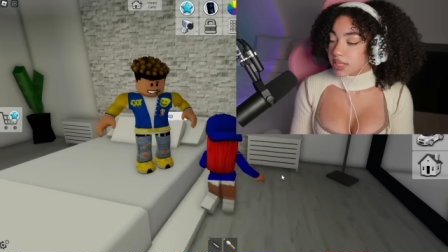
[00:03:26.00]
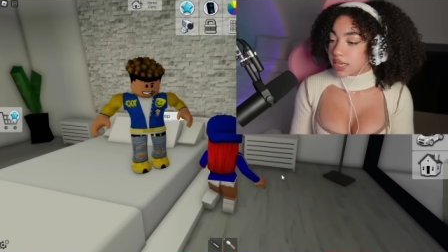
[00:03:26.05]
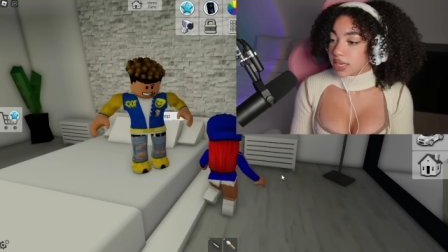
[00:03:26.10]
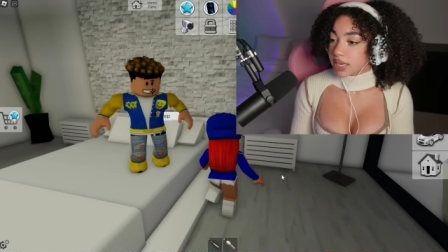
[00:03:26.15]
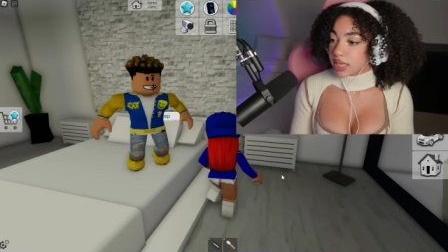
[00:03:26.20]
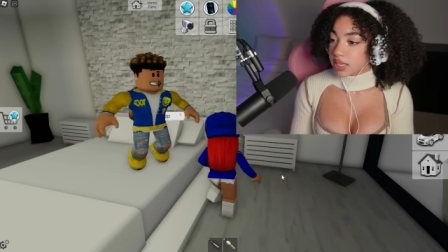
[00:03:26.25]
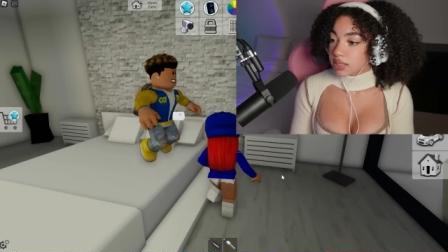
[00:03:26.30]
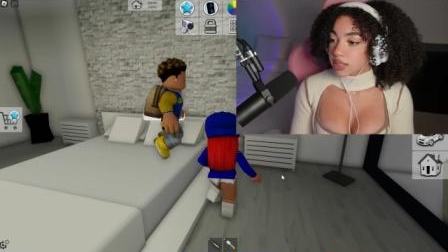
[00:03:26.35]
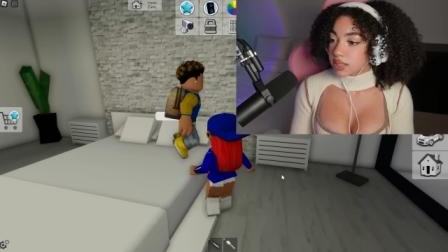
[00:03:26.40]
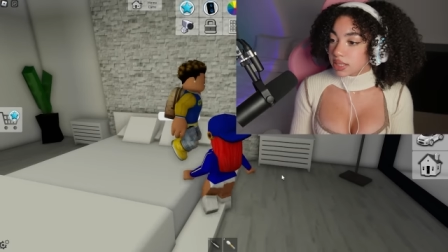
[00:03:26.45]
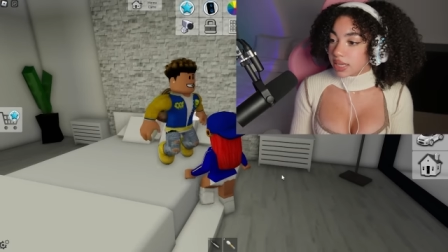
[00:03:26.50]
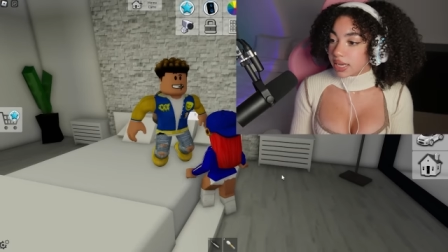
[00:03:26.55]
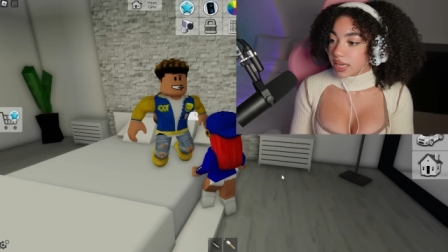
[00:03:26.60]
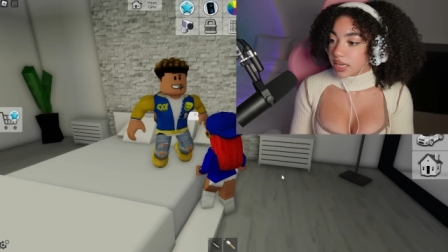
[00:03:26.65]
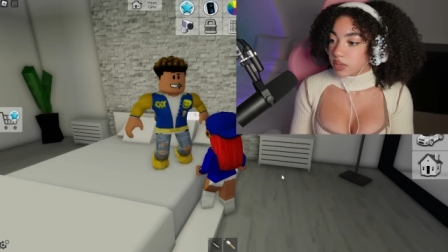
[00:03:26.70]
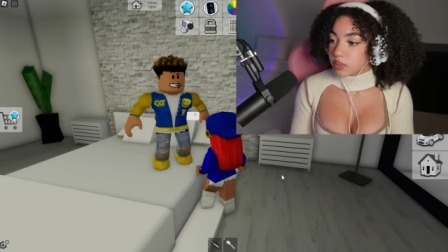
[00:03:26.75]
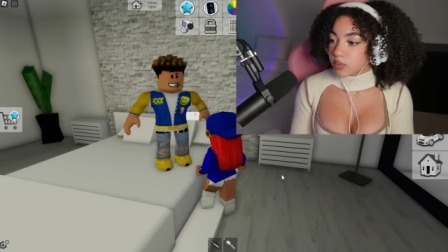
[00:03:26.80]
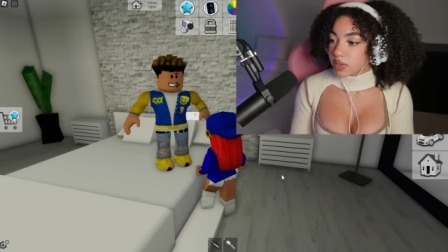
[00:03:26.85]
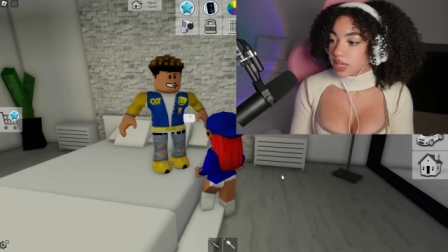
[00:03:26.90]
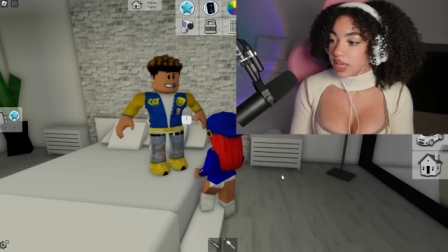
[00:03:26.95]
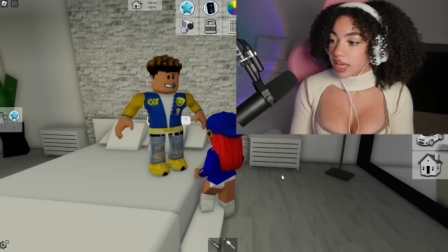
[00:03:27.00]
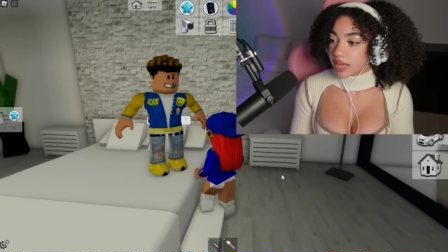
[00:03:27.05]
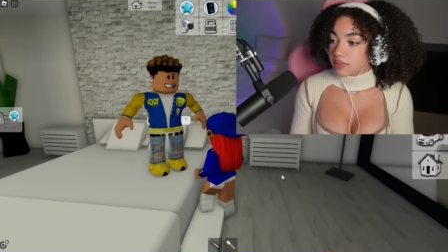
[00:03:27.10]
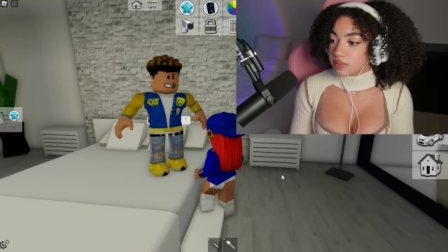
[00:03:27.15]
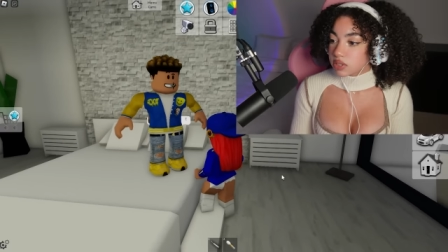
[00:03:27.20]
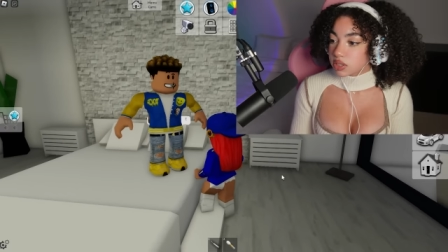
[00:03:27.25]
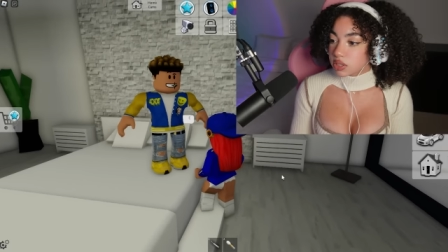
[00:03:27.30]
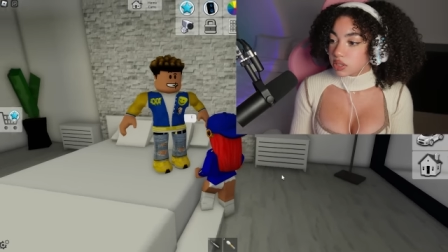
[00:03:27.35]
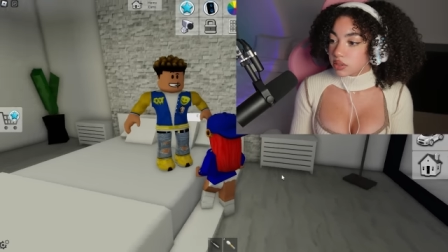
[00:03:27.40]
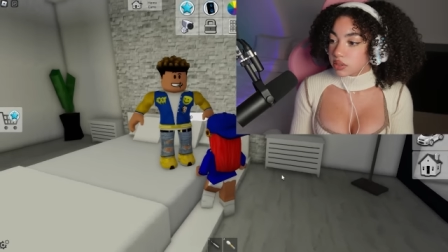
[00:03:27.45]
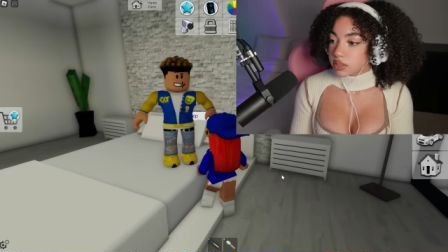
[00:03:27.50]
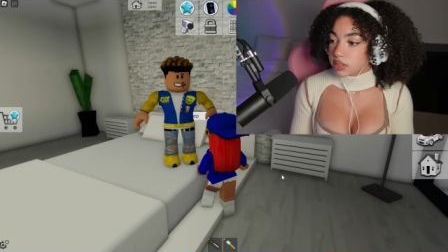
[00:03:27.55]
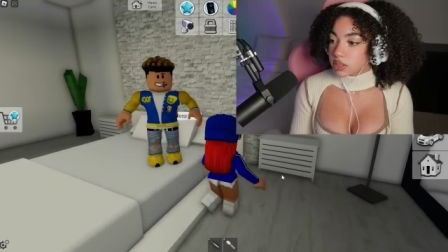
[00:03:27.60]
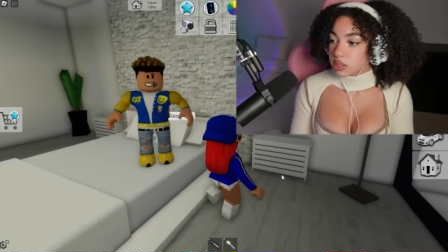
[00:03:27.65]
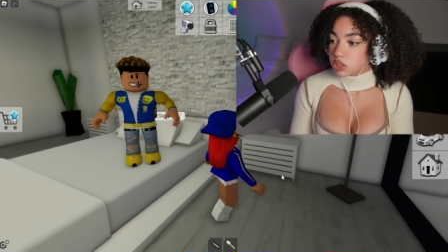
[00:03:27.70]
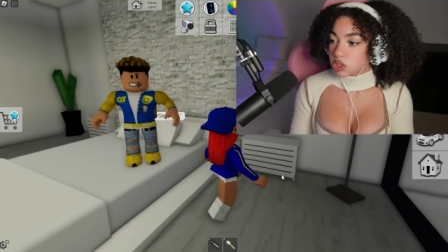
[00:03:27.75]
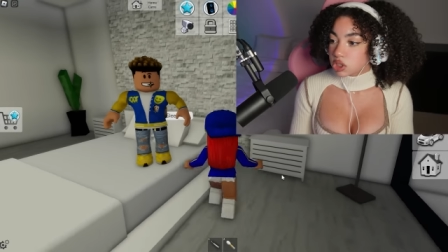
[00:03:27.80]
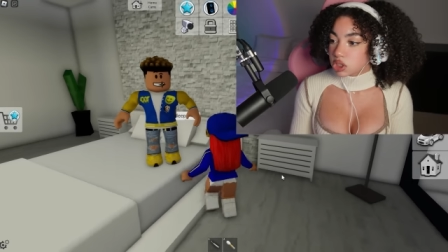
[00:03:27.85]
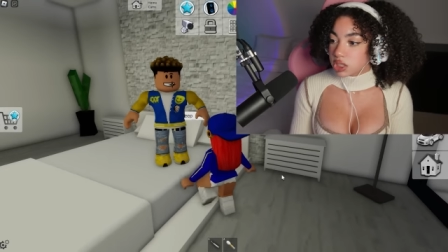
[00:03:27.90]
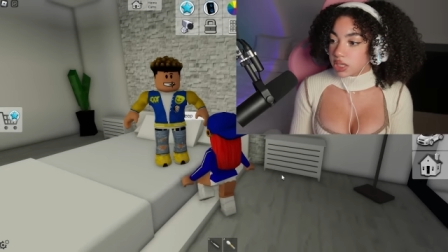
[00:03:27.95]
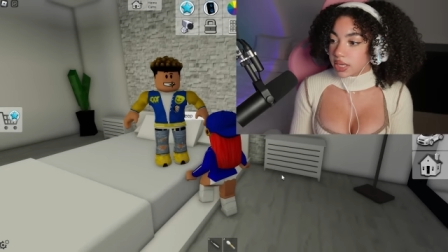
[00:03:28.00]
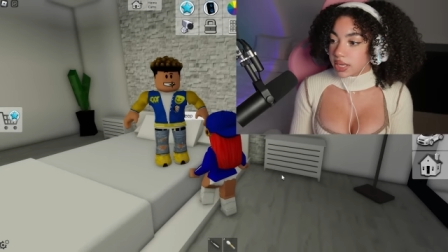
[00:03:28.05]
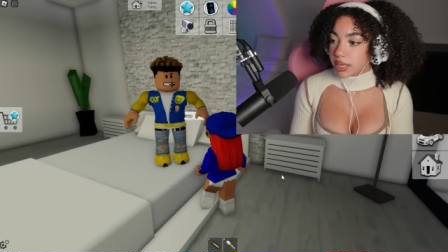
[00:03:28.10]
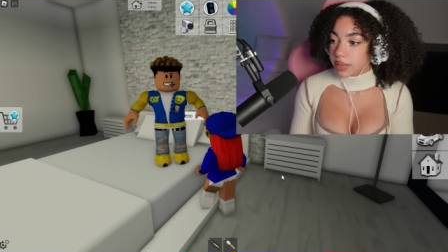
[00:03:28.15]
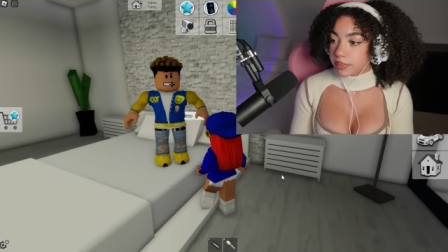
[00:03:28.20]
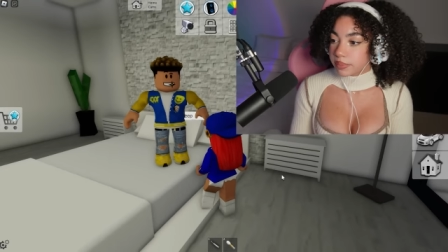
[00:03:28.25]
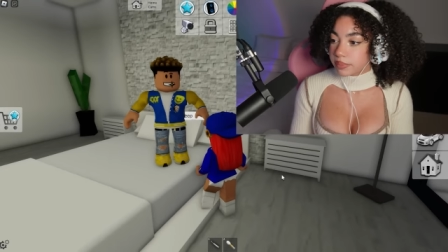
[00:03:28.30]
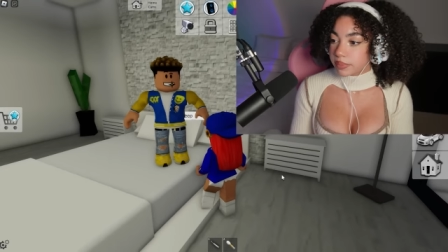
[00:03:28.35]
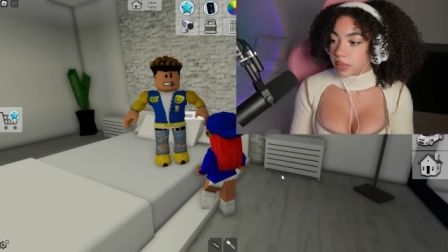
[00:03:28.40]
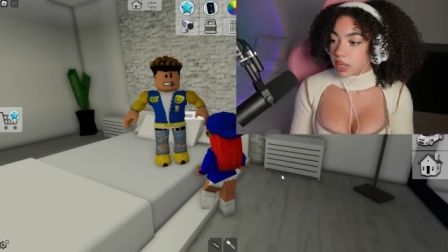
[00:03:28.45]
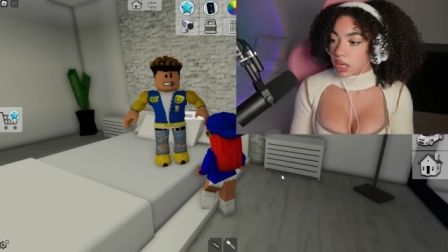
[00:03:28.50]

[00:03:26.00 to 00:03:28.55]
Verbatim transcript: getting late. We have to go to the gym.